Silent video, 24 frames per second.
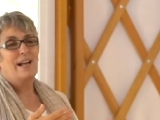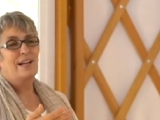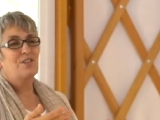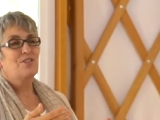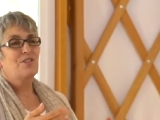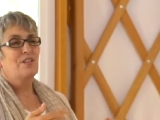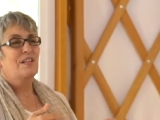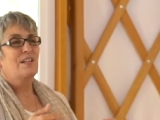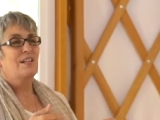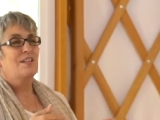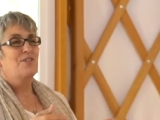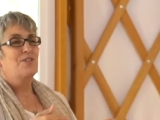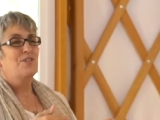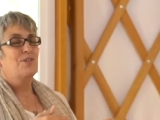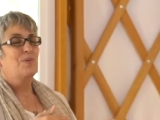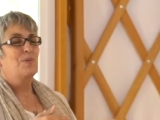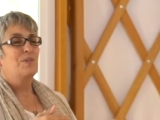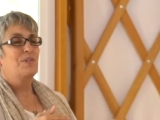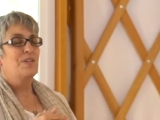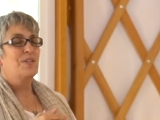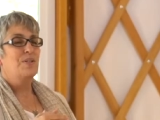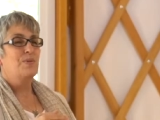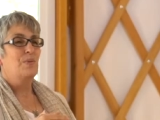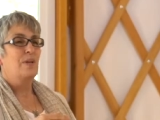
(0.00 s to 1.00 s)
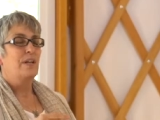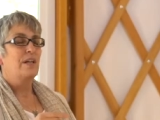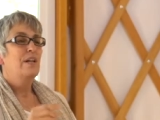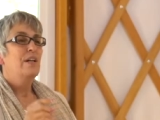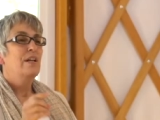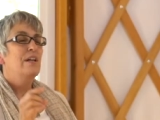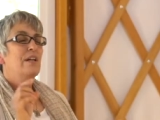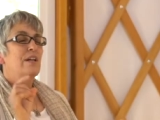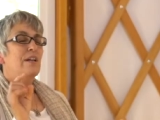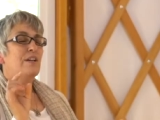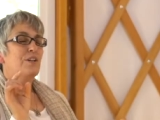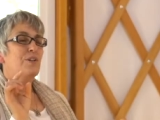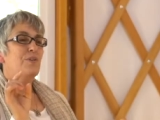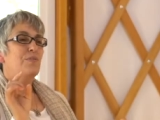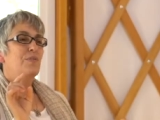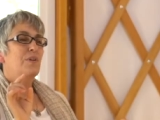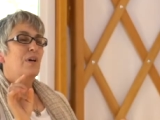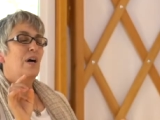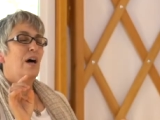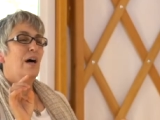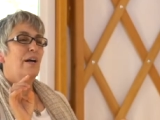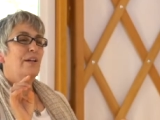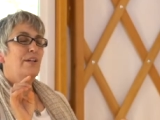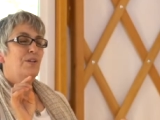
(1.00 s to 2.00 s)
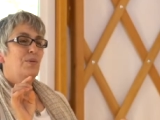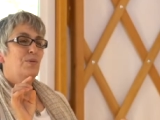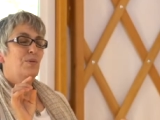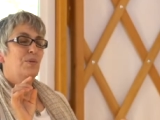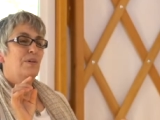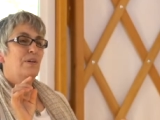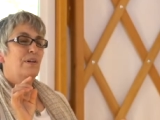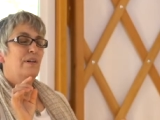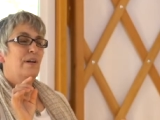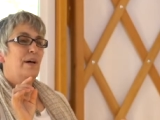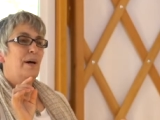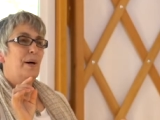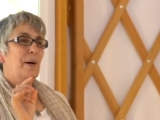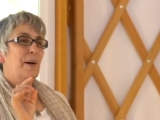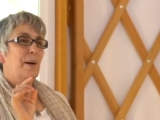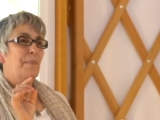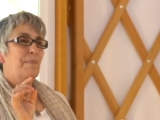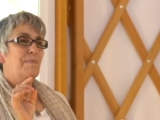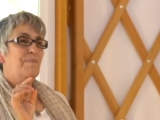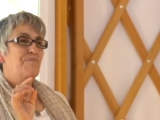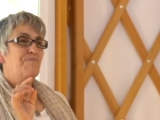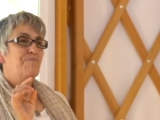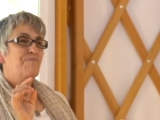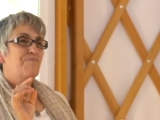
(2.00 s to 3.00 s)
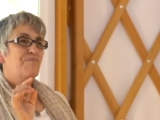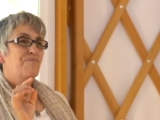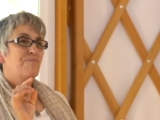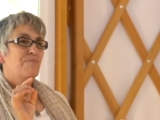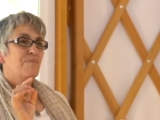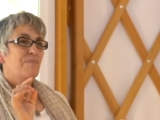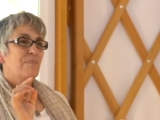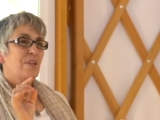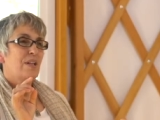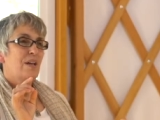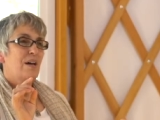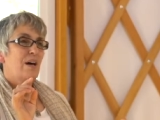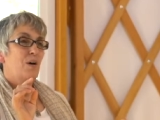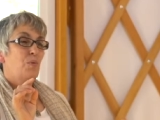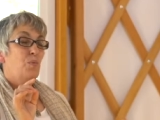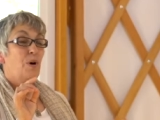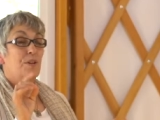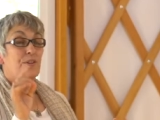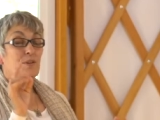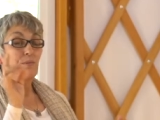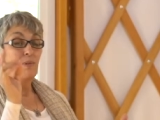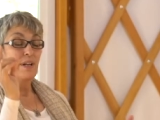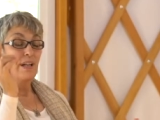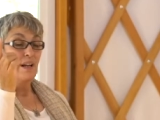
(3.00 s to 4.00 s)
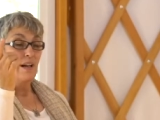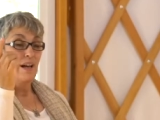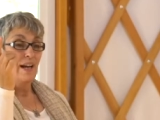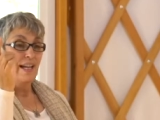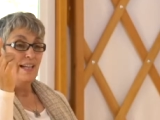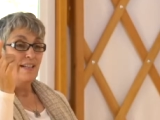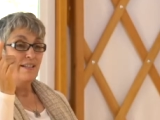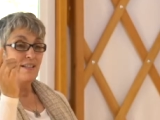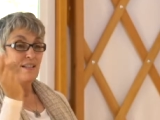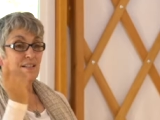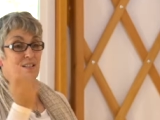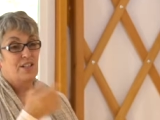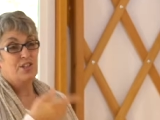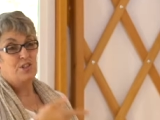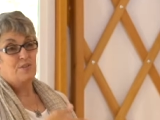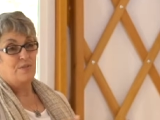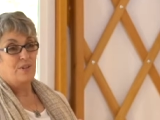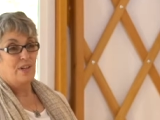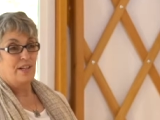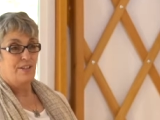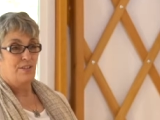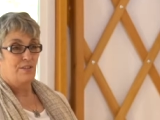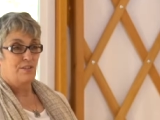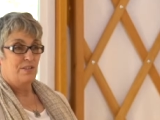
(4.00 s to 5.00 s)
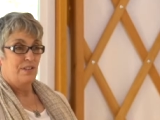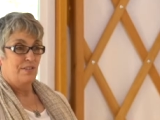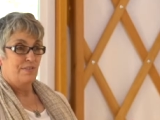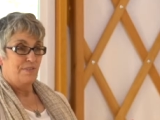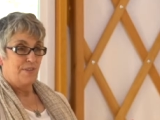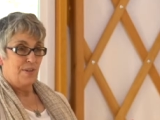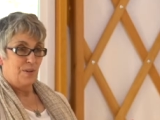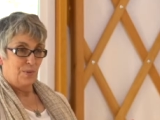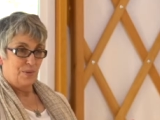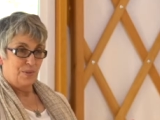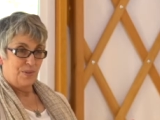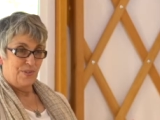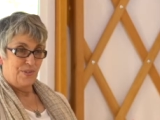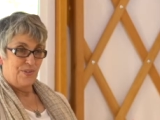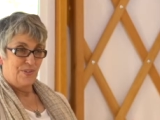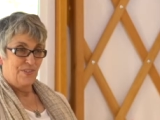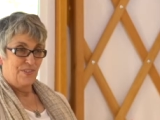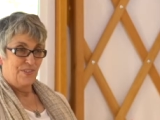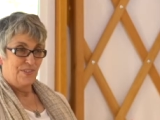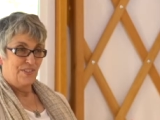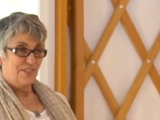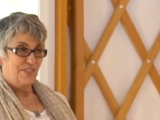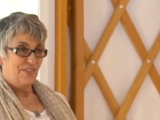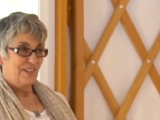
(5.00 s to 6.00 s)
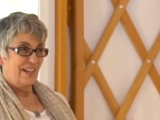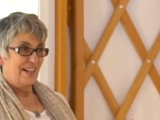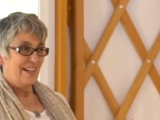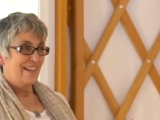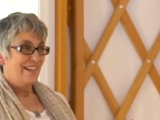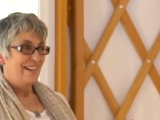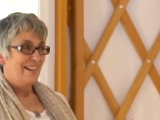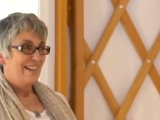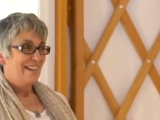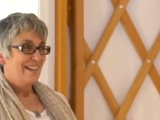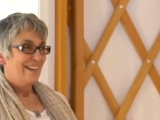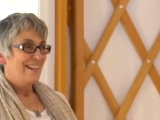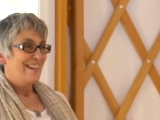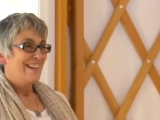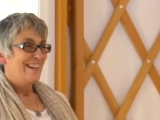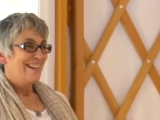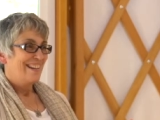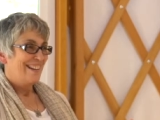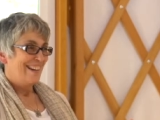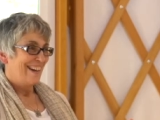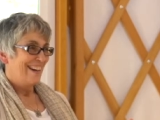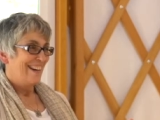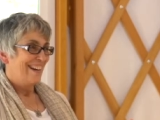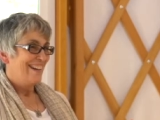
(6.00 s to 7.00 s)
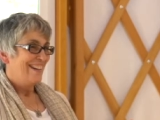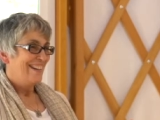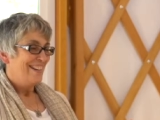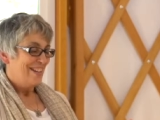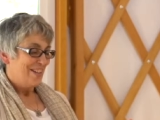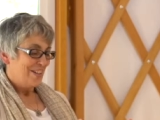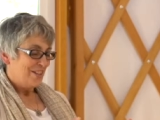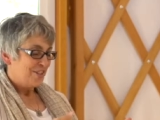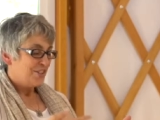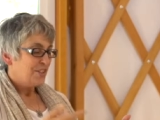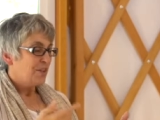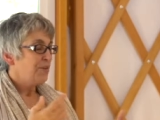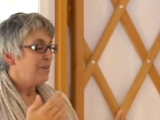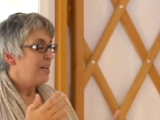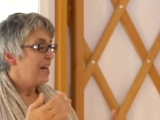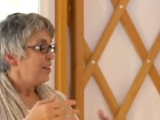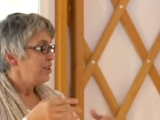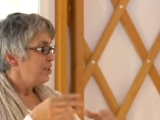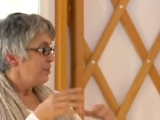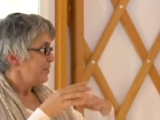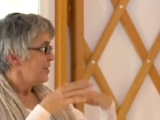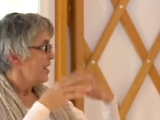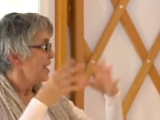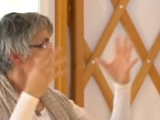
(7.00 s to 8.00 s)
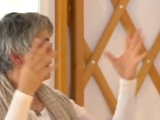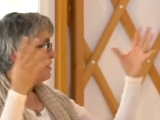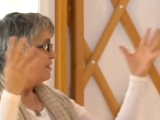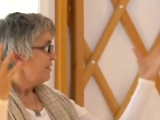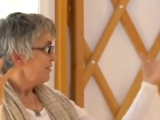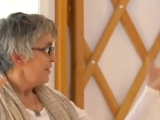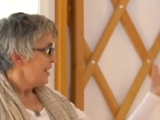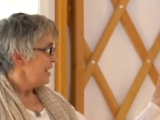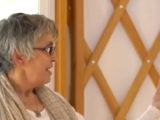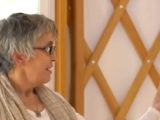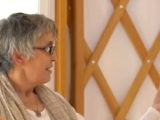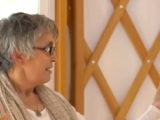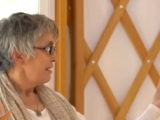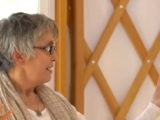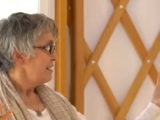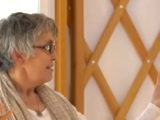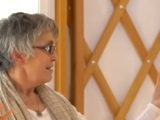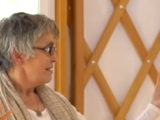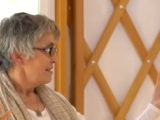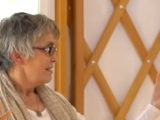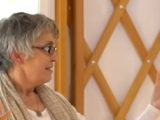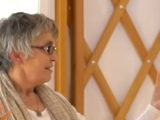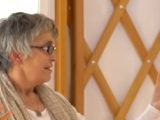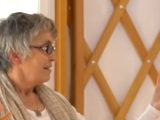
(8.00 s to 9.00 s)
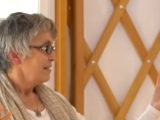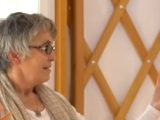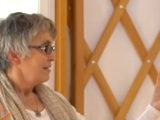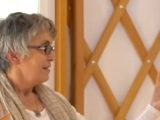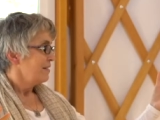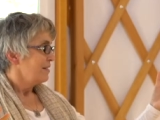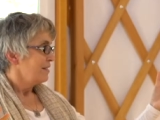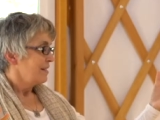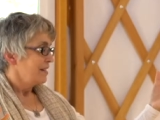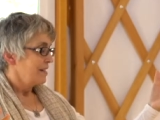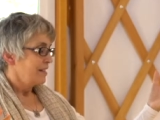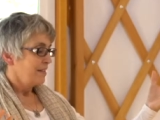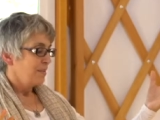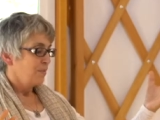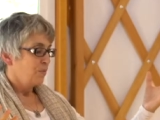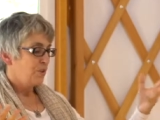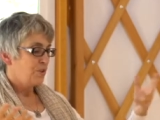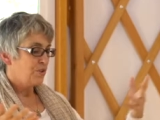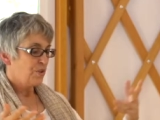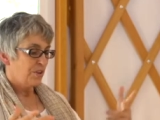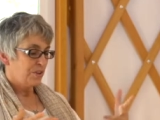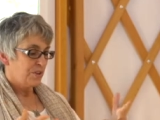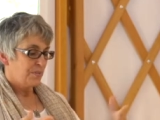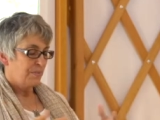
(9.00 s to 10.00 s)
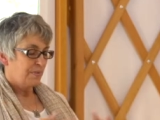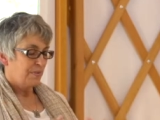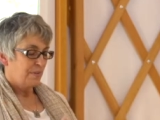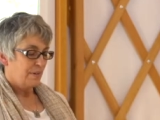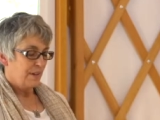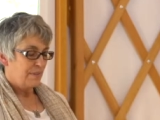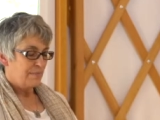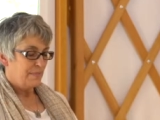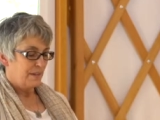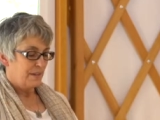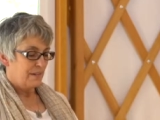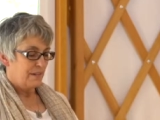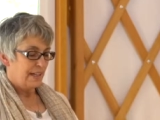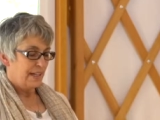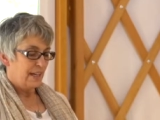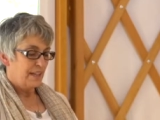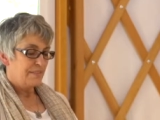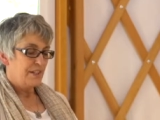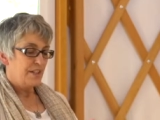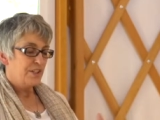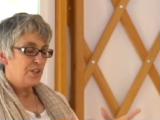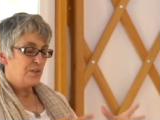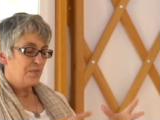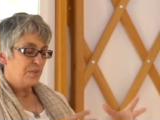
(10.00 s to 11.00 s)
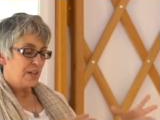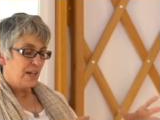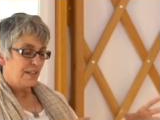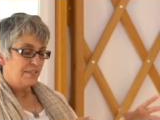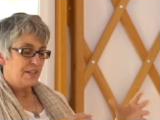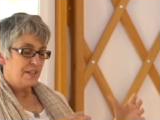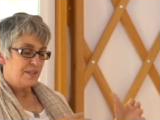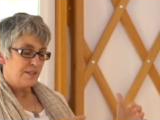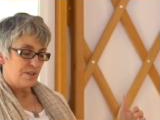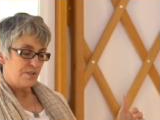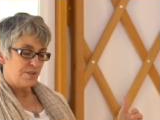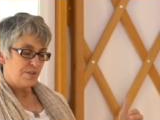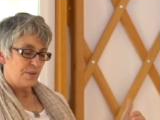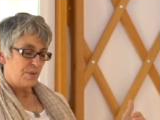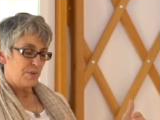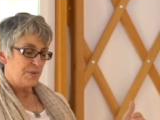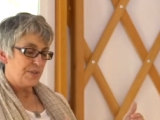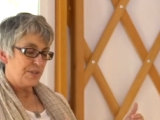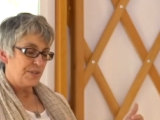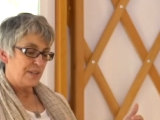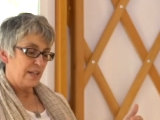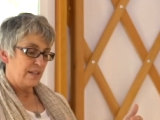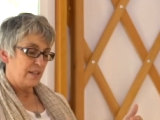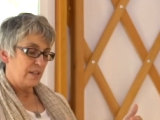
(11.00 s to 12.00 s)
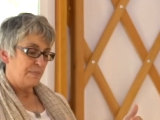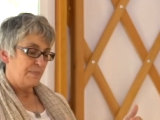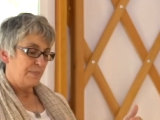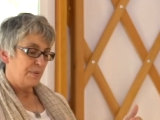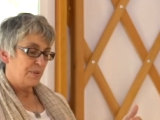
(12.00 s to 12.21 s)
actually, let's do it this way. You've got your um, uh, Wuthering Heights, and then you've got your Cliff Notes, right? yeah. So now you've got the Vedas, which are the primary, and then you've got these associated